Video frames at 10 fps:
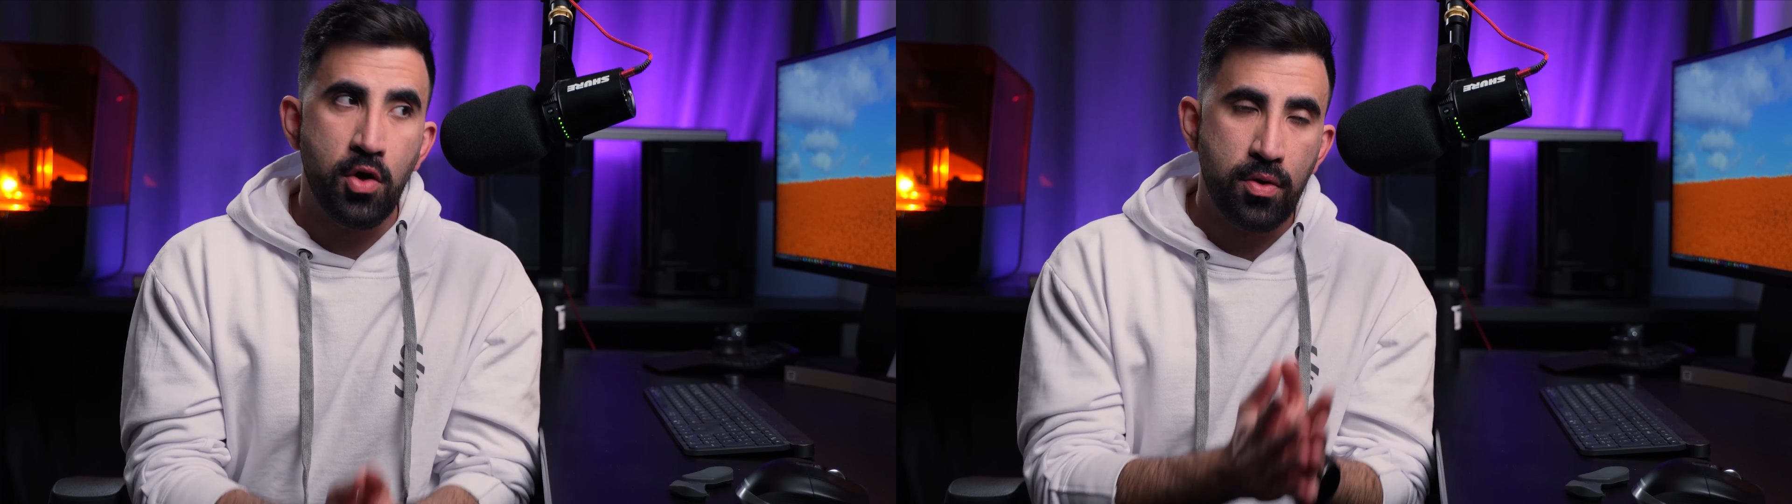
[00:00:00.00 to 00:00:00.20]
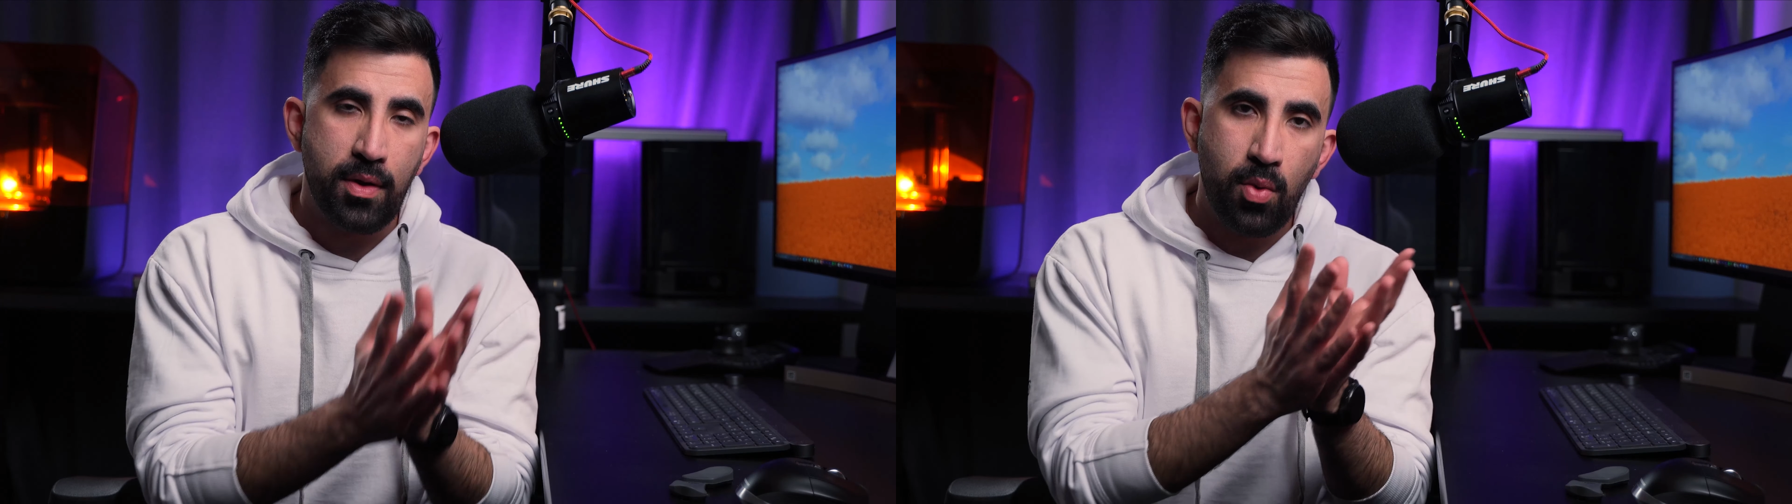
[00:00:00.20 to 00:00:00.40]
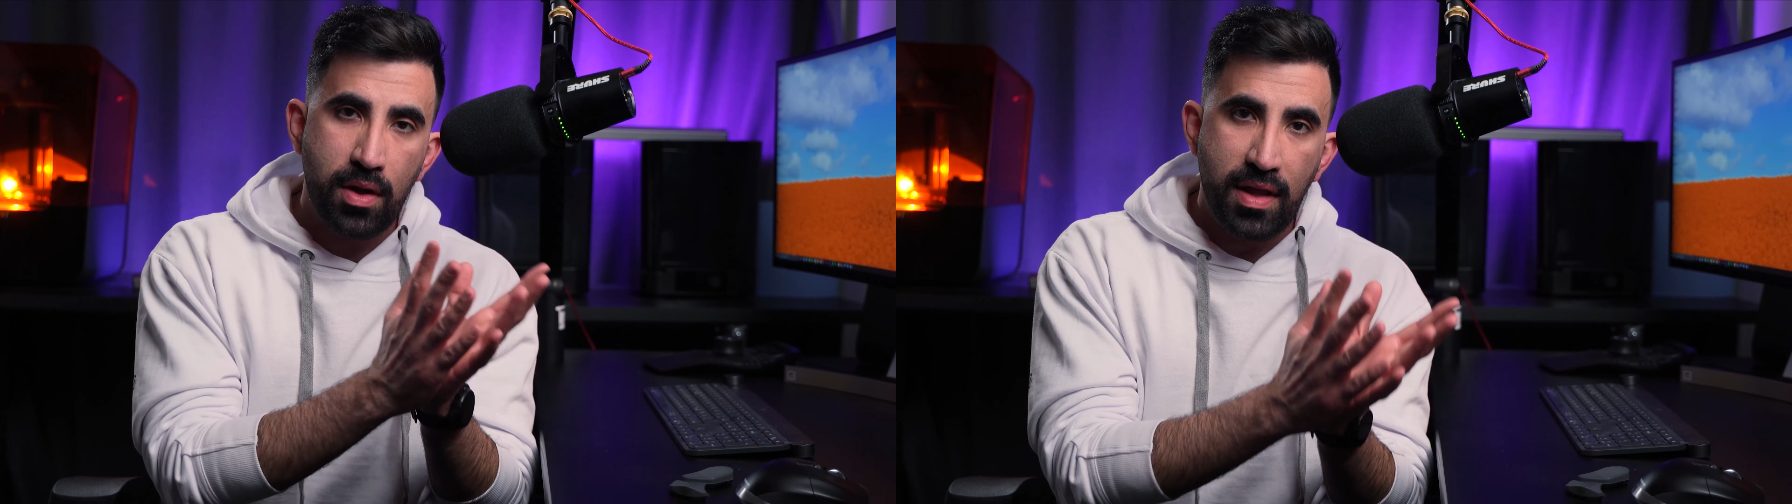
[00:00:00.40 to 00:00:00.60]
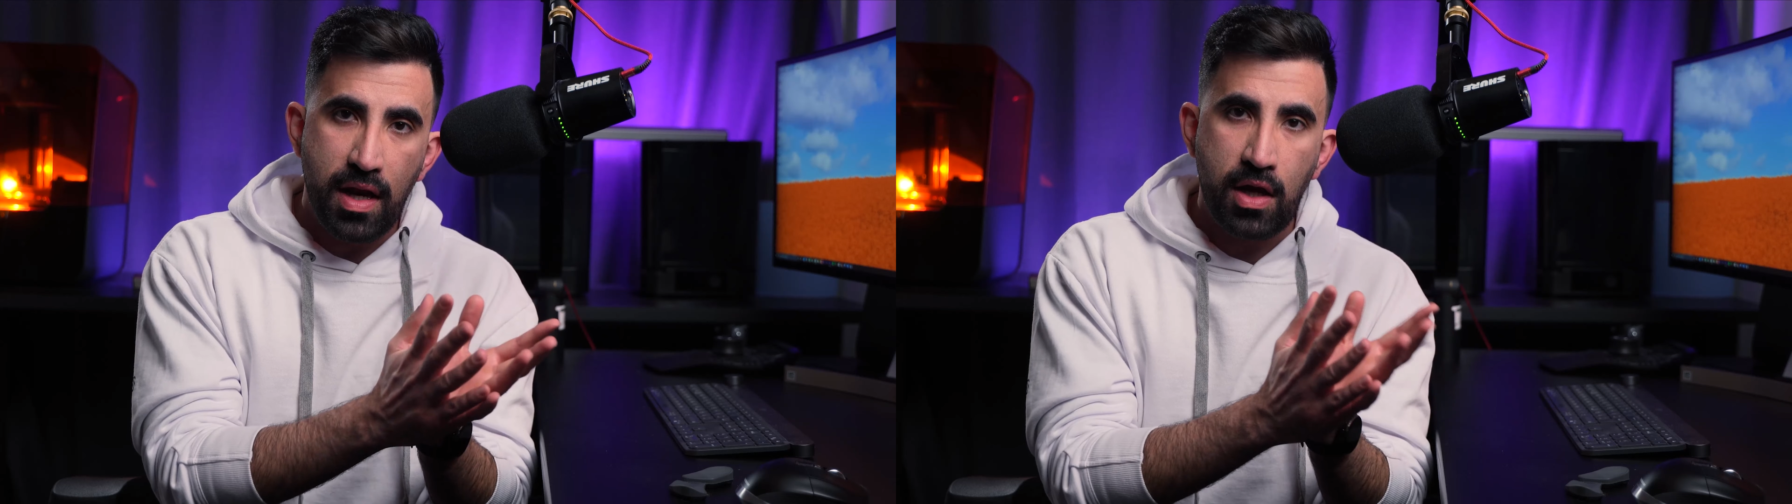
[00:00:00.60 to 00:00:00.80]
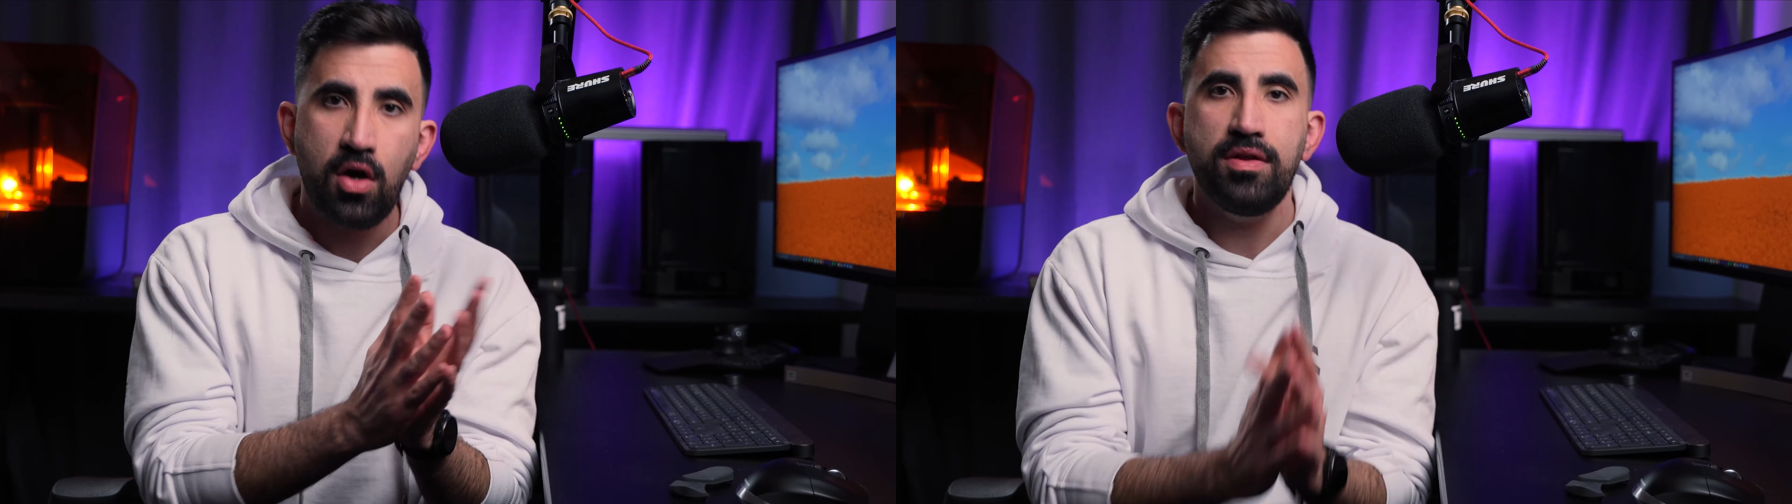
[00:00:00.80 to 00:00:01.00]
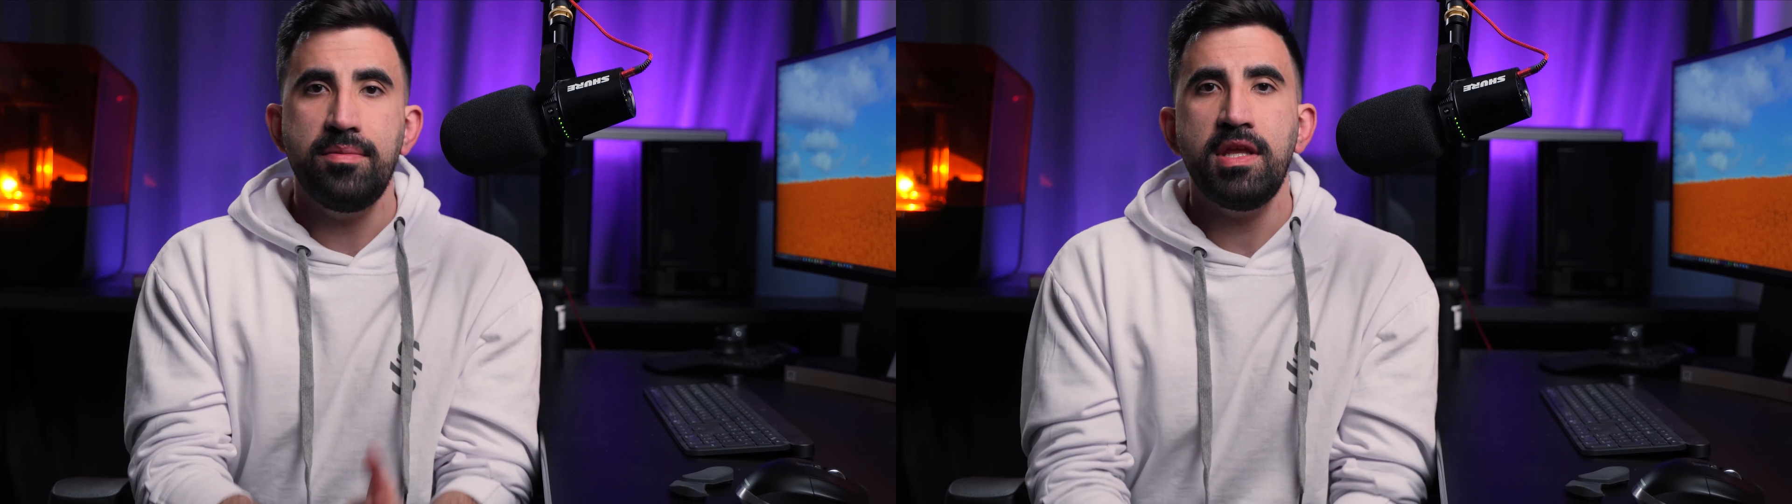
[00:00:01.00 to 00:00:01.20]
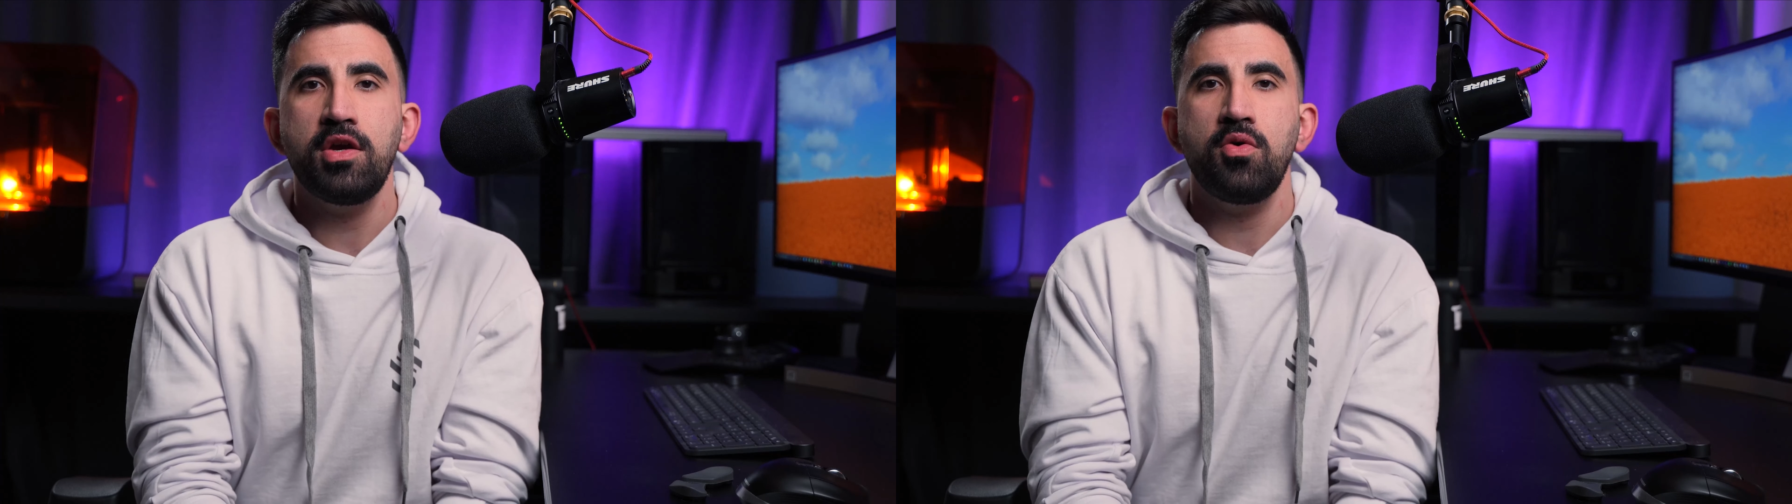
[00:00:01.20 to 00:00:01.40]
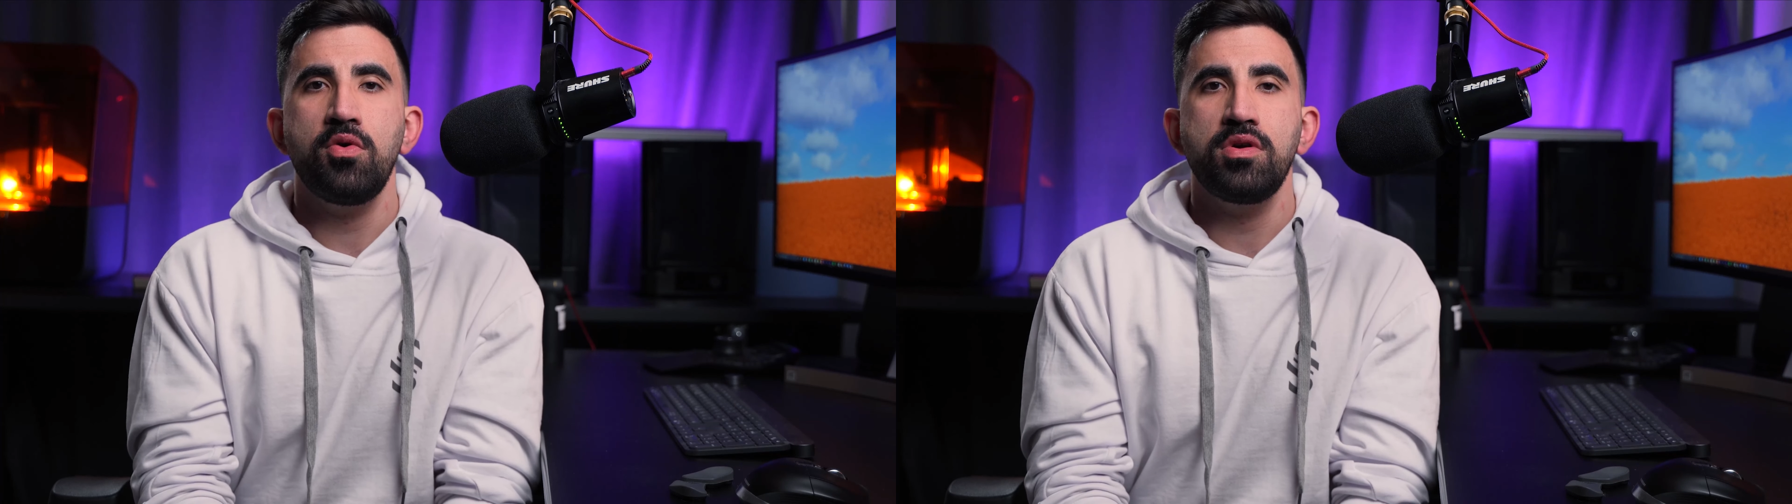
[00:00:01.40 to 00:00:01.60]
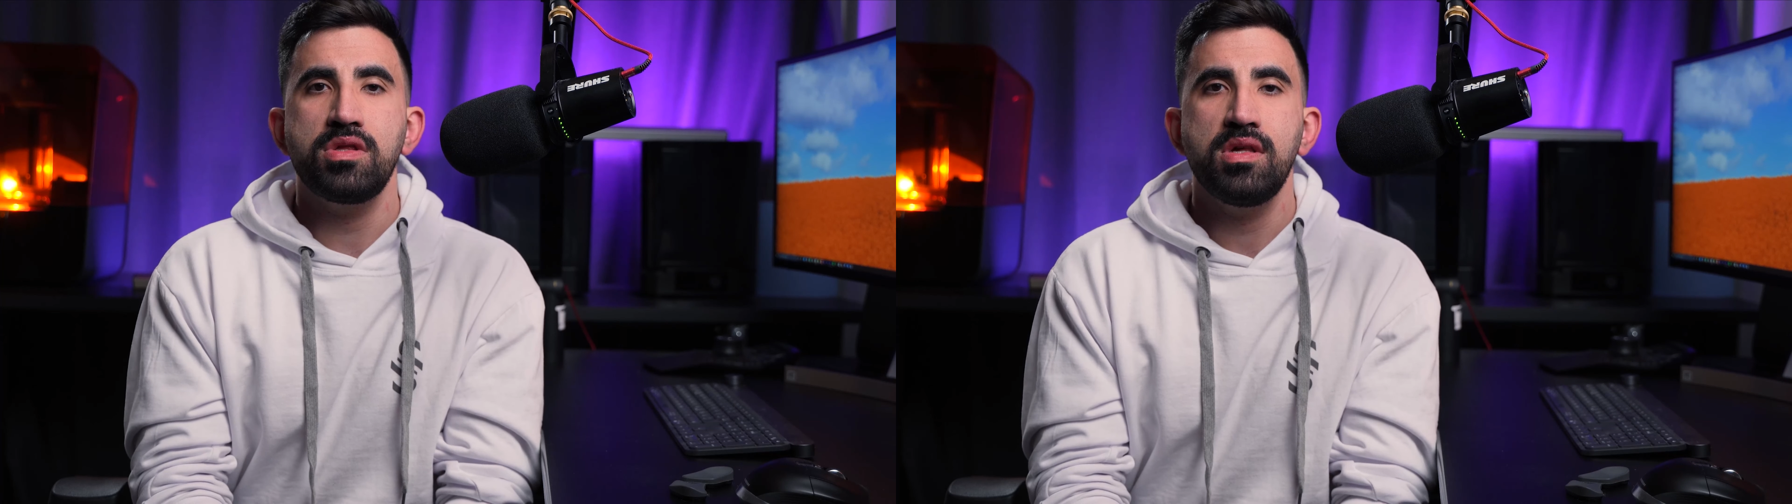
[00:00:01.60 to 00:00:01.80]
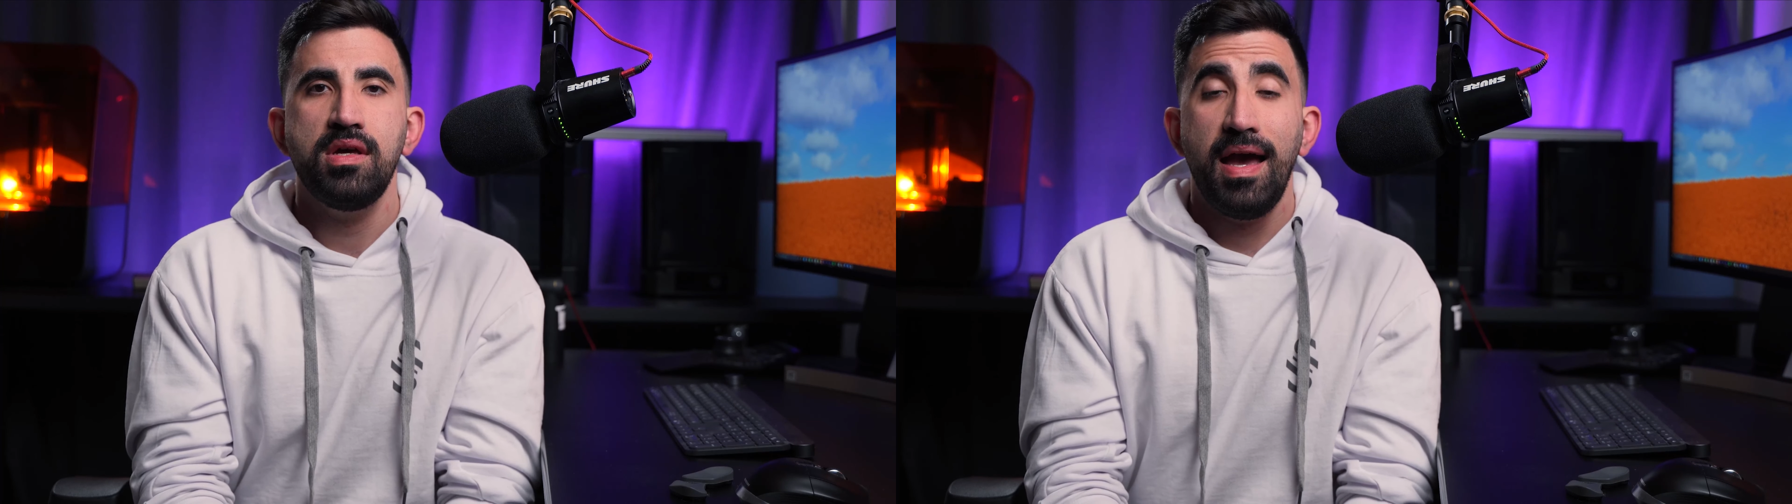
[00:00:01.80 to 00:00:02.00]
the one that I call the mini course.